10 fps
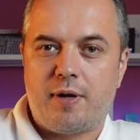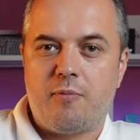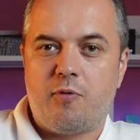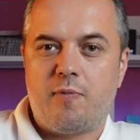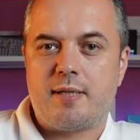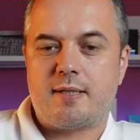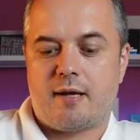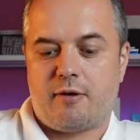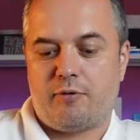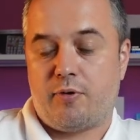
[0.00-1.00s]
movements,
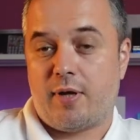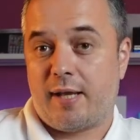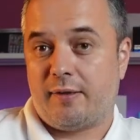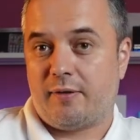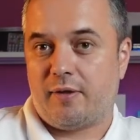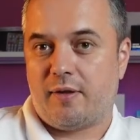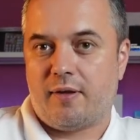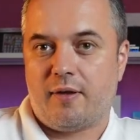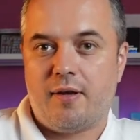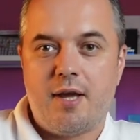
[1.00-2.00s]
how do you
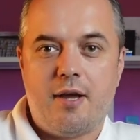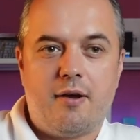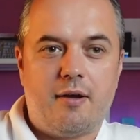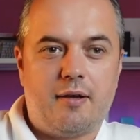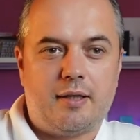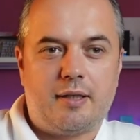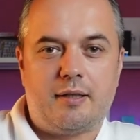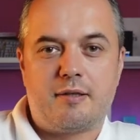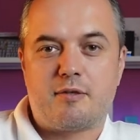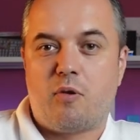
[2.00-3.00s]
handle
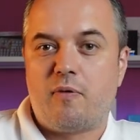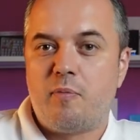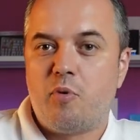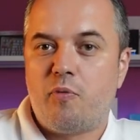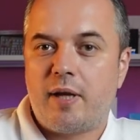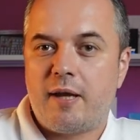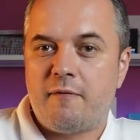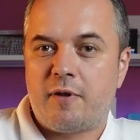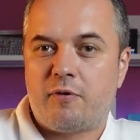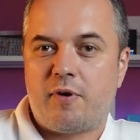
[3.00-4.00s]
slowly moving
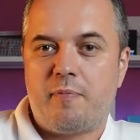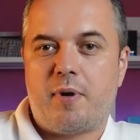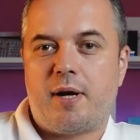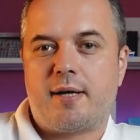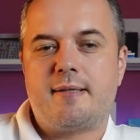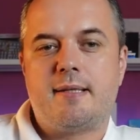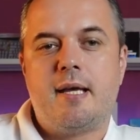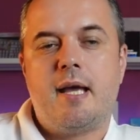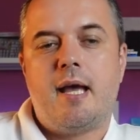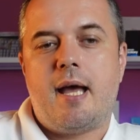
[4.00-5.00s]
inventory parts,
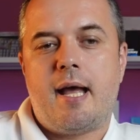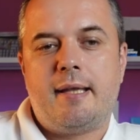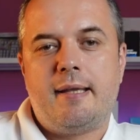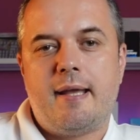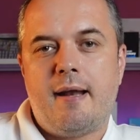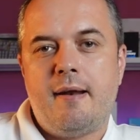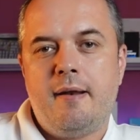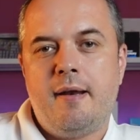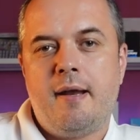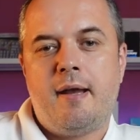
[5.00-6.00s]
and
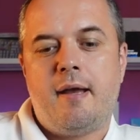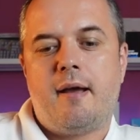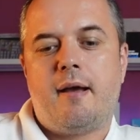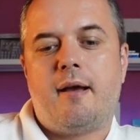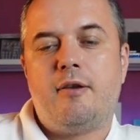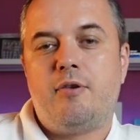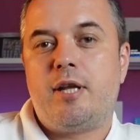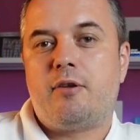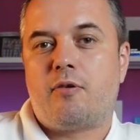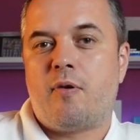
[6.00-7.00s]
then you
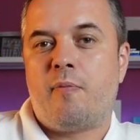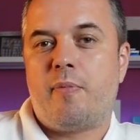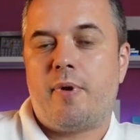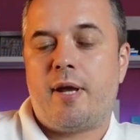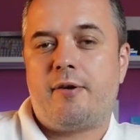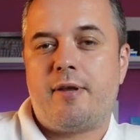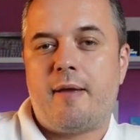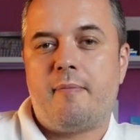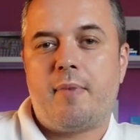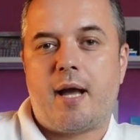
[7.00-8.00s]
need to compare
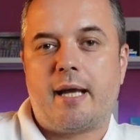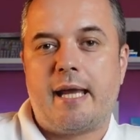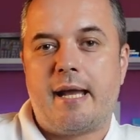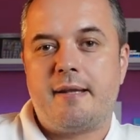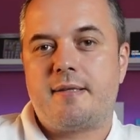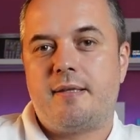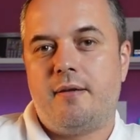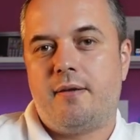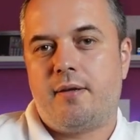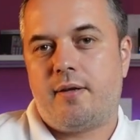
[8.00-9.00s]
them against
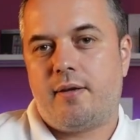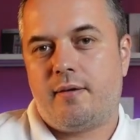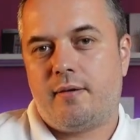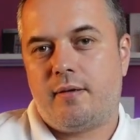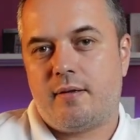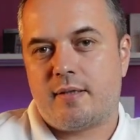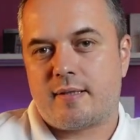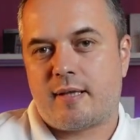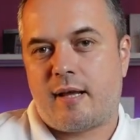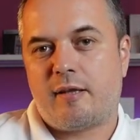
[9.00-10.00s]
the
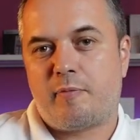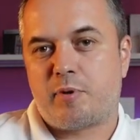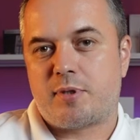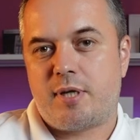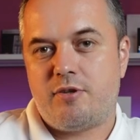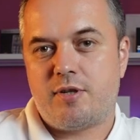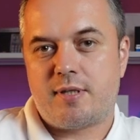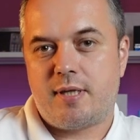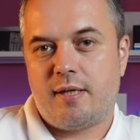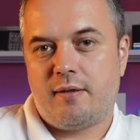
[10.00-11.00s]
standard
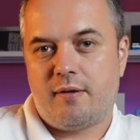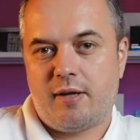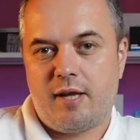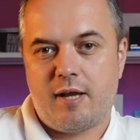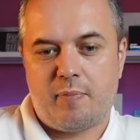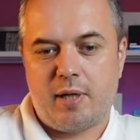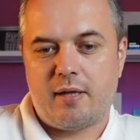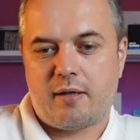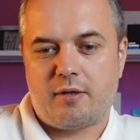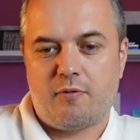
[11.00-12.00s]
procedures in the ERP
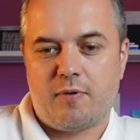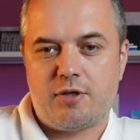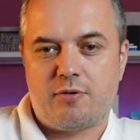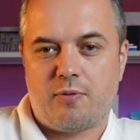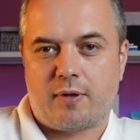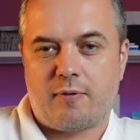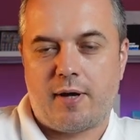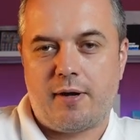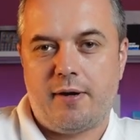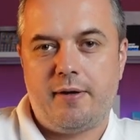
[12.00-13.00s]
that you wish to
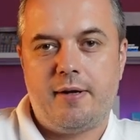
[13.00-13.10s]
acquire,